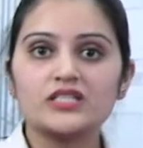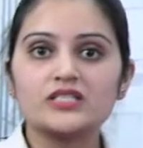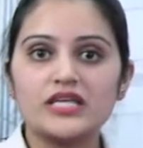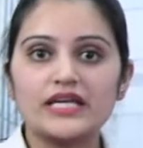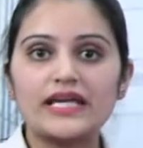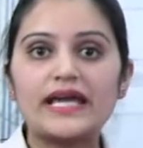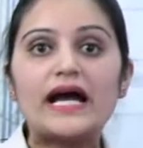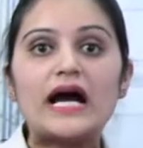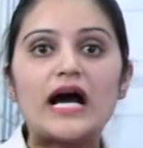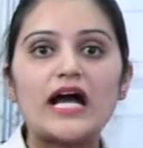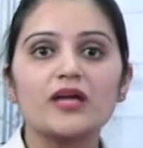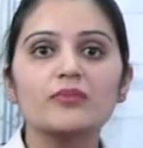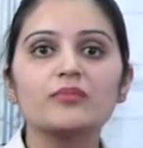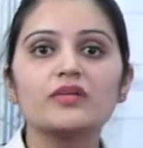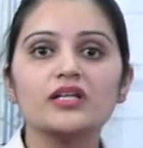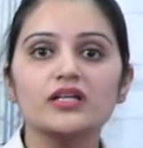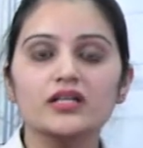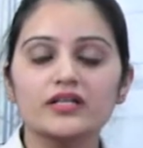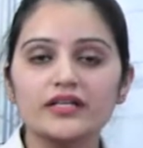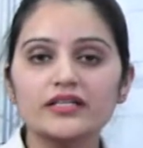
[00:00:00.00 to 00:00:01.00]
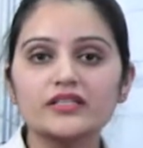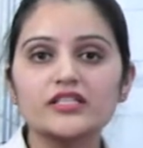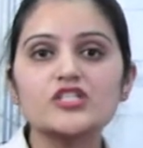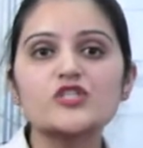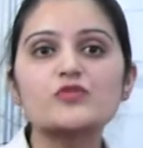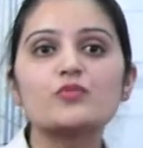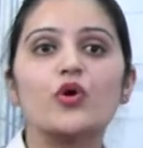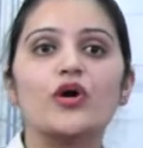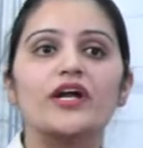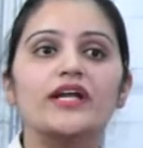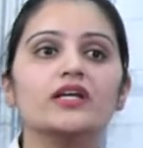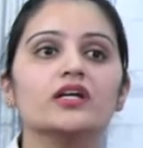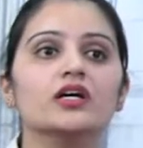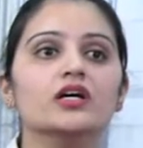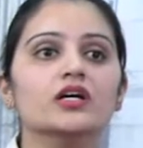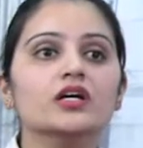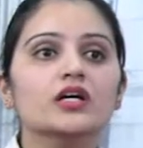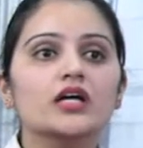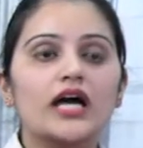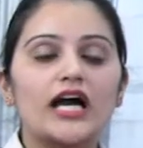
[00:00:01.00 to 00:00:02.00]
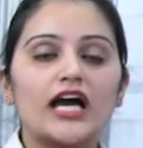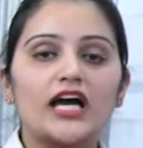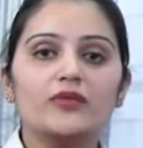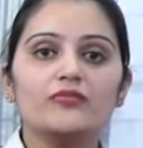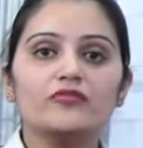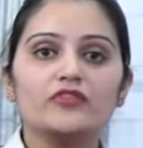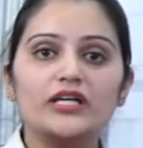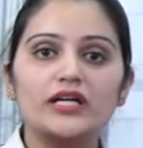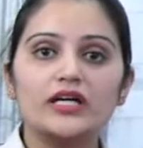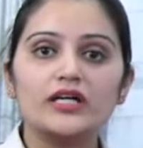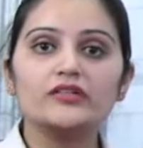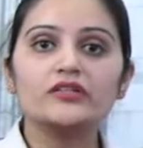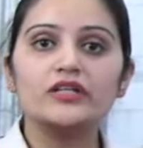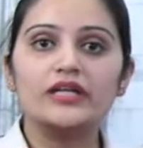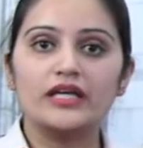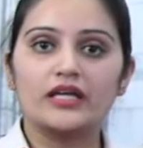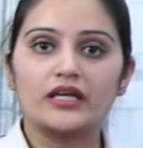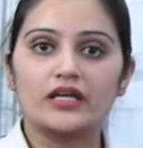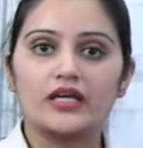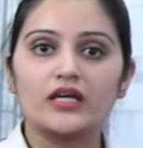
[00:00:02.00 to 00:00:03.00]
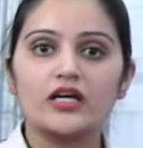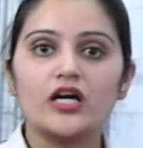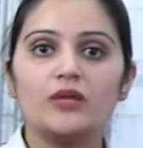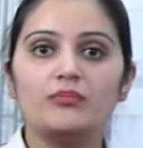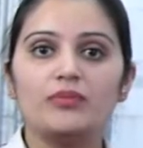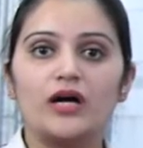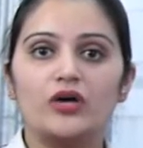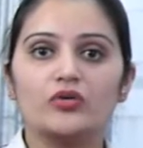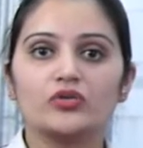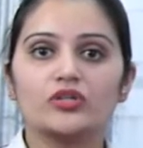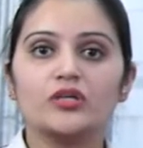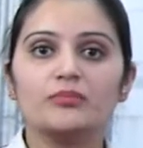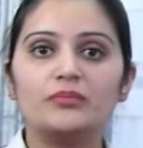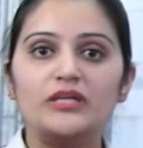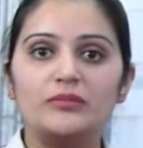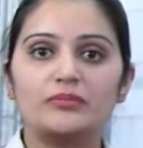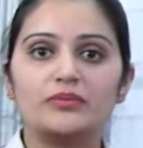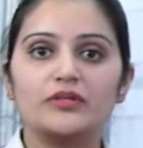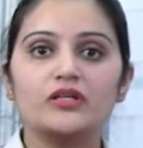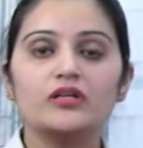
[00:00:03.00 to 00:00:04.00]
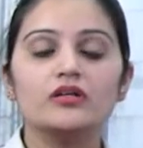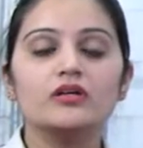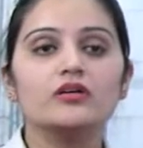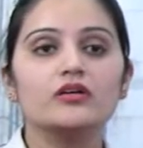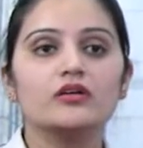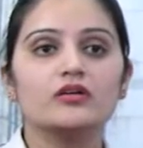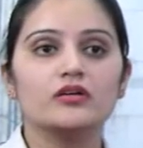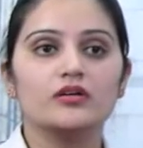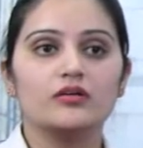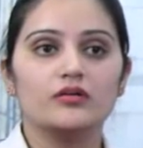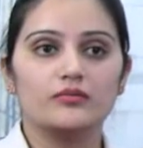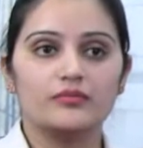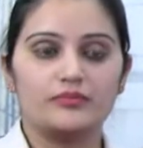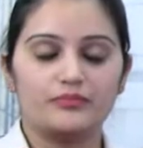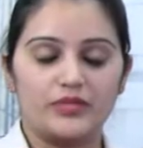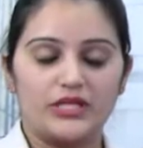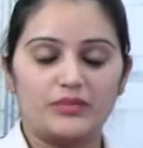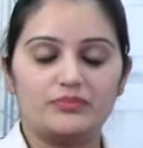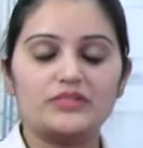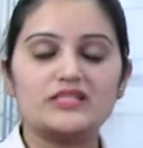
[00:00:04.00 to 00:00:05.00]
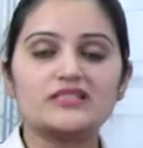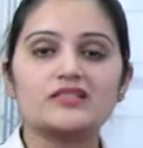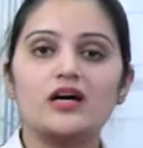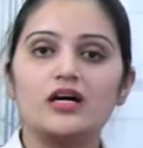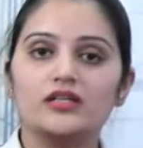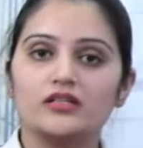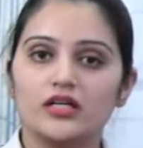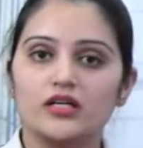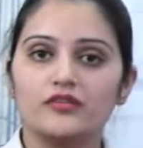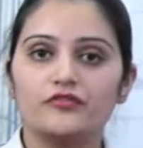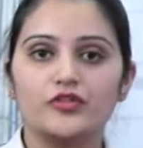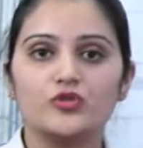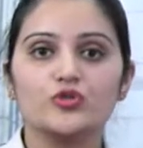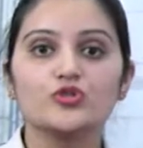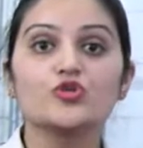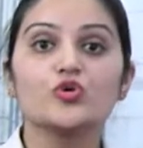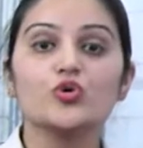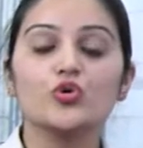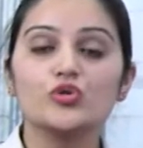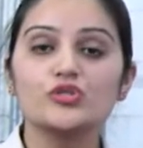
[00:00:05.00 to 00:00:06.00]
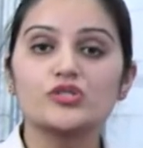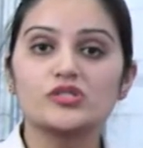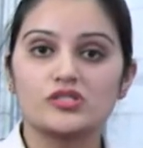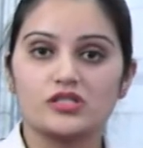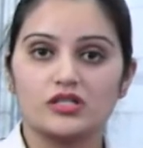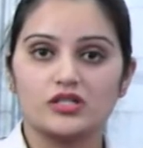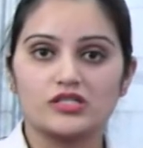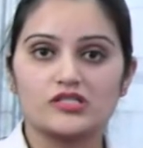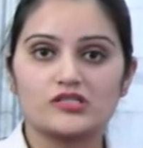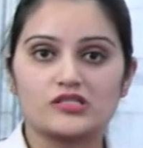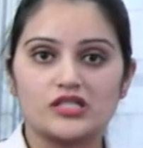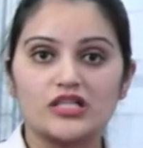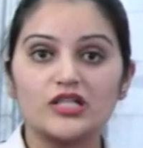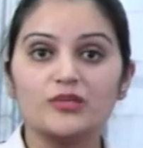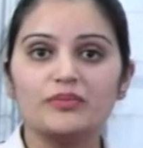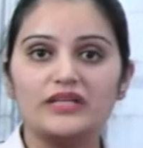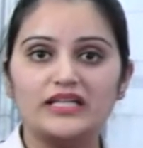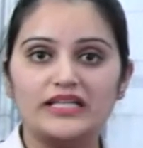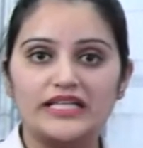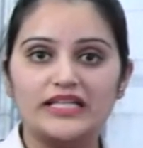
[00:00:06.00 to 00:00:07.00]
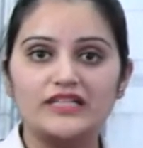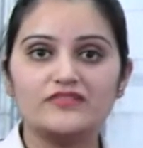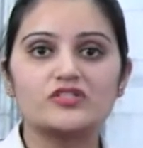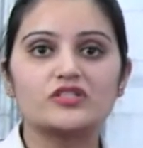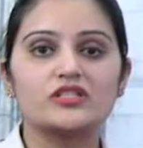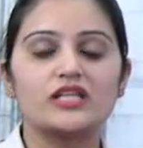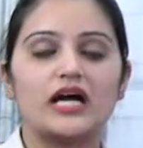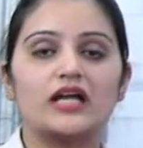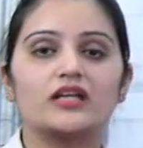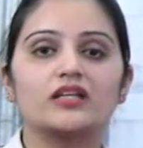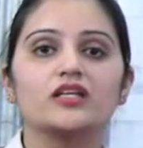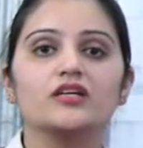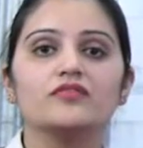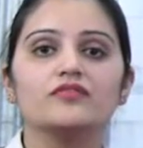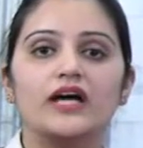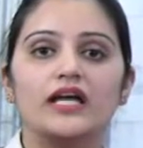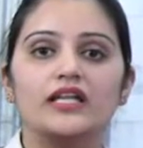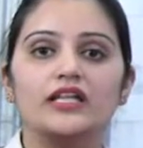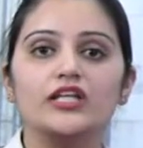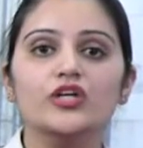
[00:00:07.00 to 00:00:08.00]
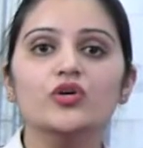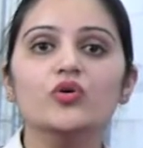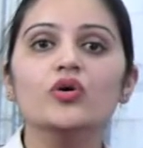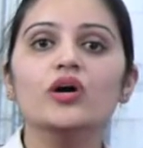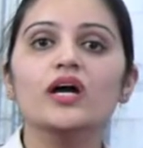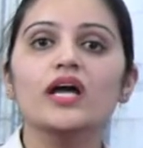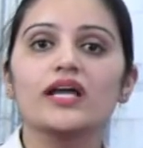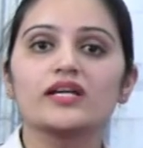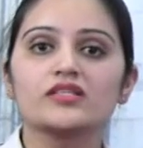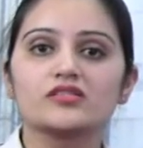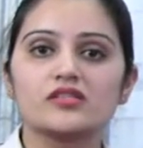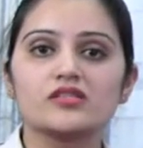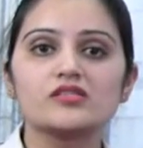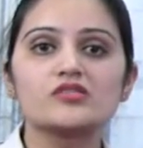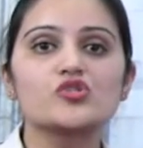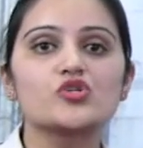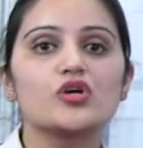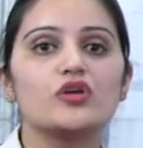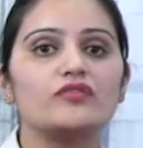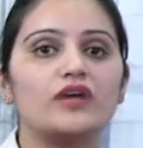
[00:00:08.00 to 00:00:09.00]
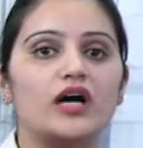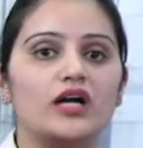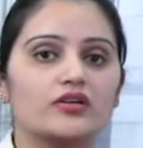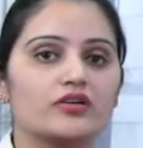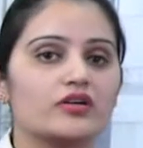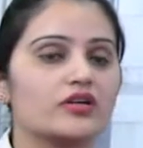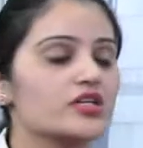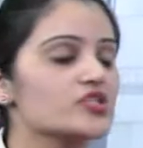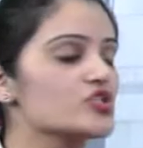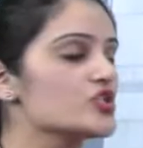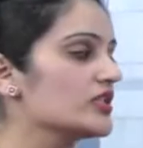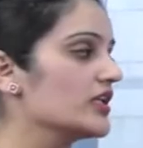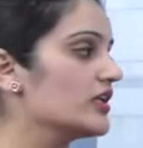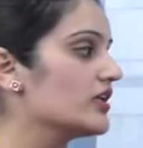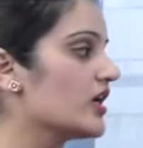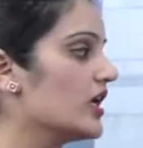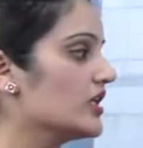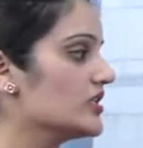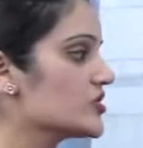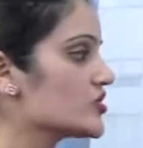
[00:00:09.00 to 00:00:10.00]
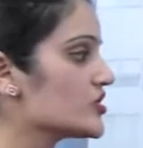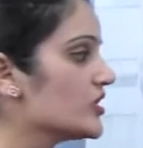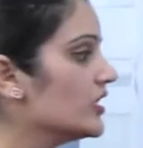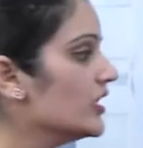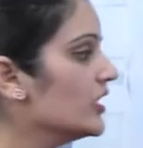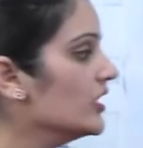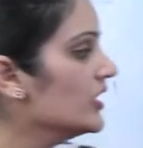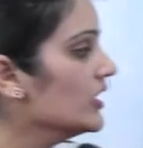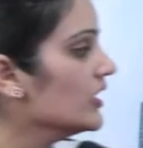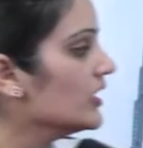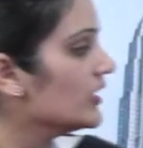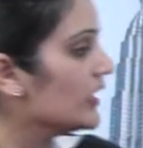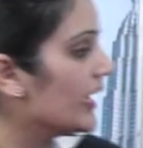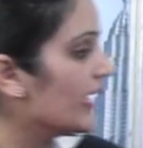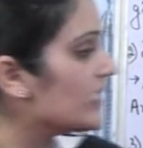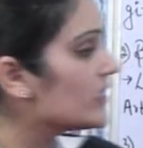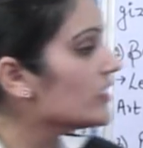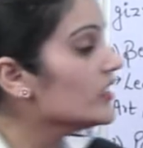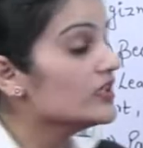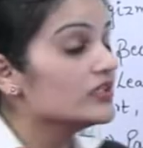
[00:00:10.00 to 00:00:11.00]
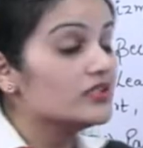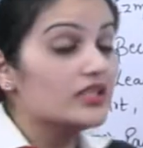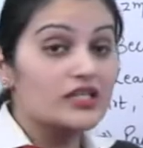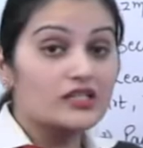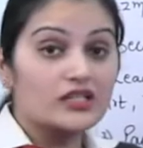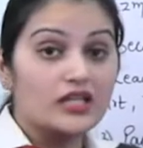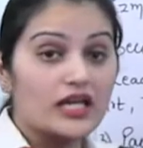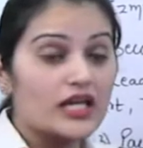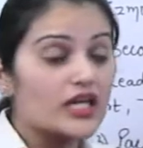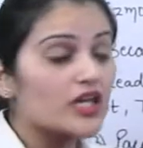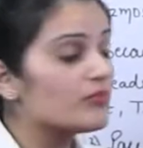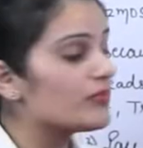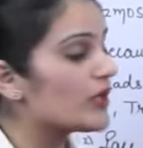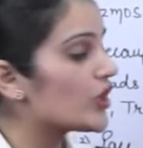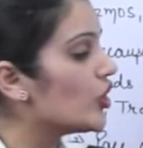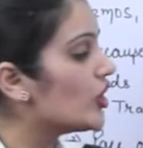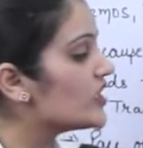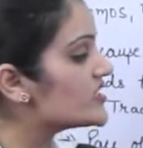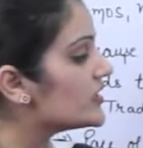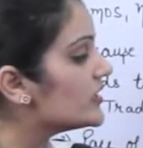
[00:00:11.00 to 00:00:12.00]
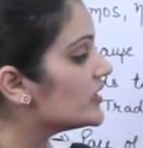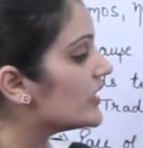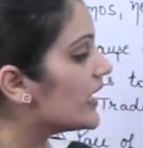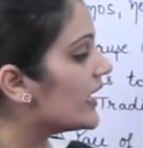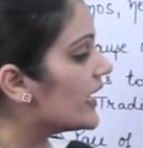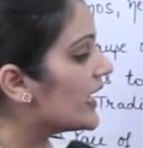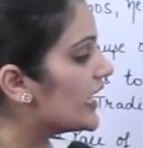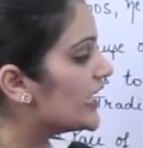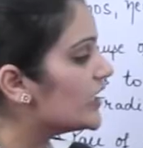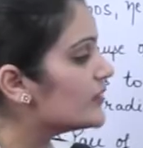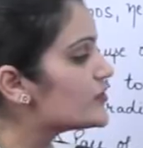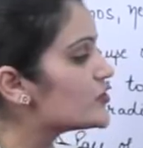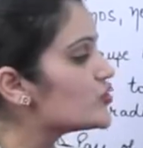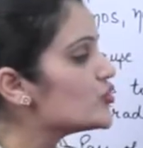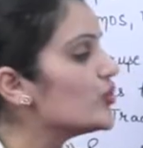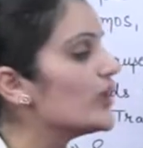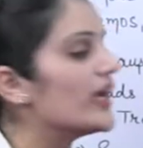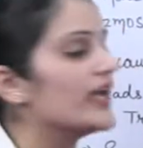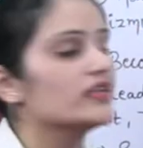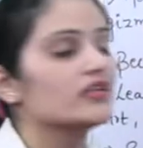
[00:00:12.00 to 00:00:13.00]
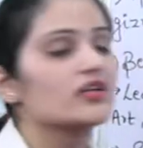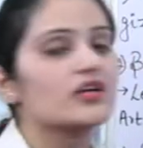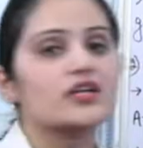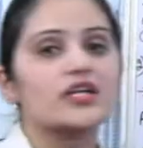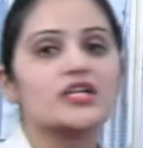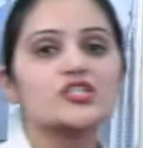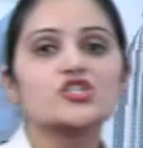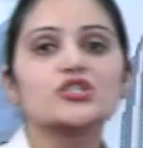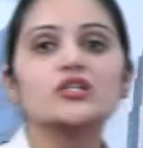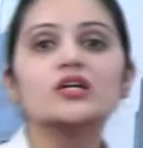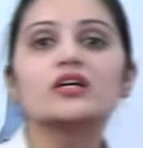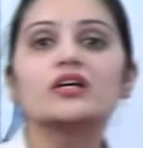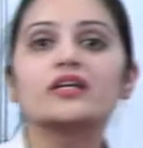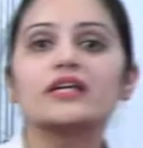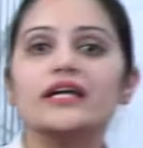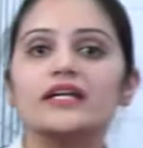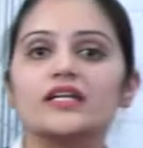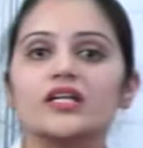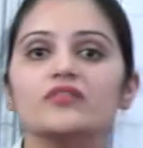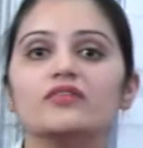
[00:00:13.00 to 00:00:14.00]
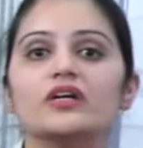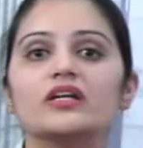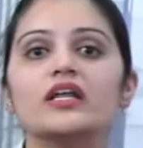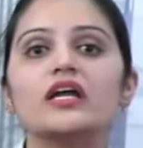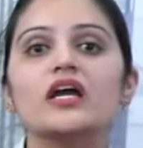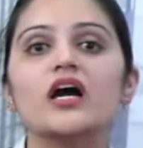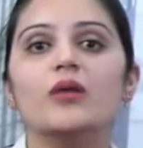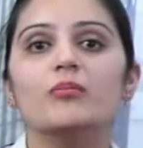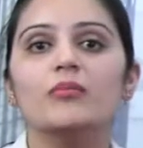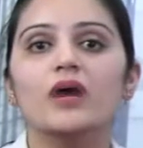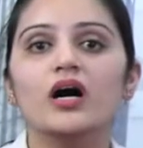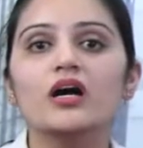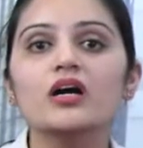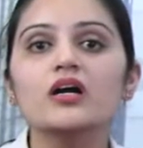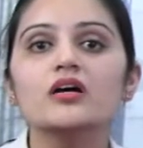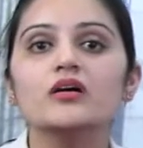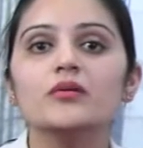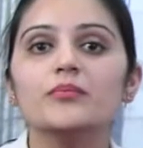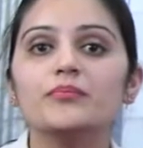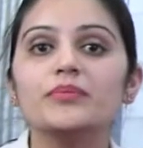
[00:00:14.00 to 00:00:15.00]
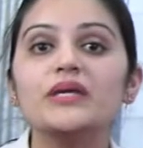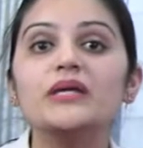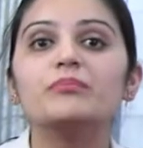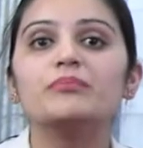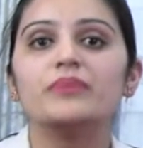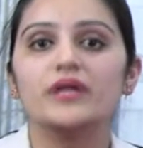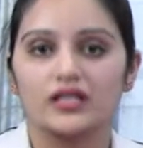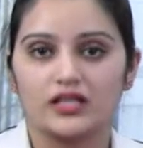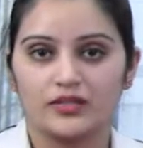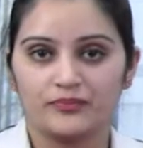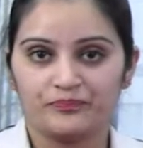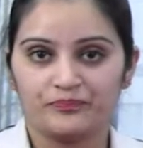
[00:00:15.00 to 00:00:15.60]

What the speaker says: okay, I am clearing this point, and we are thinking about the people's other views who still believes that the value exists of art, tradition and culture, like they think because it helps to encourage the creativity among people.